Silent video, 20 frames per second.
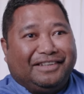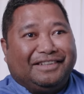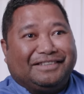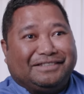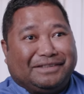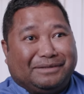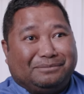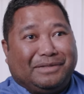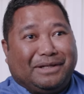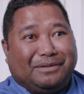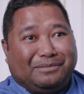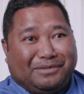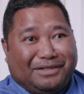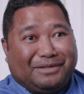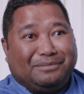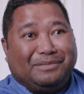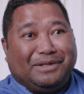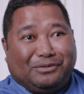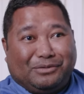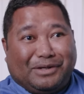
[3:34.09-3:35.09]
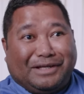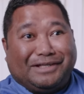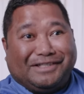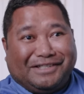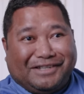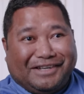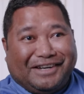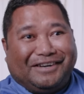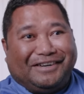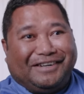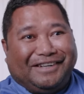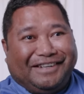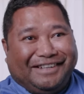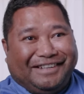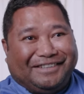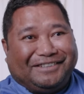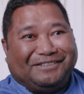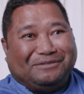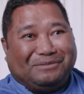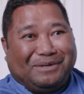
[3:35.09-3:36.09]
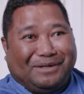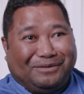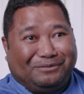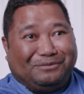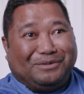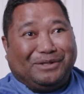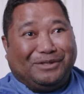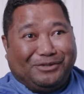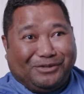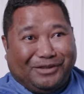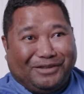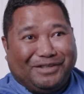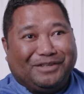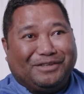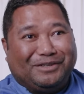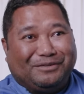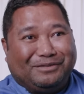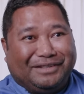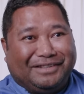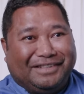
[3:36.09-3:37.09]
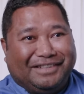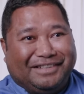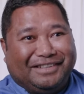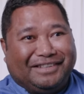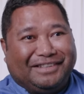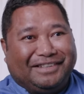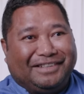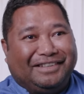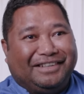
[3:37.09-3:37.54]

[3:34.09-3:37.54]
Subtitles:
sometimes can be quite scary when you think of it,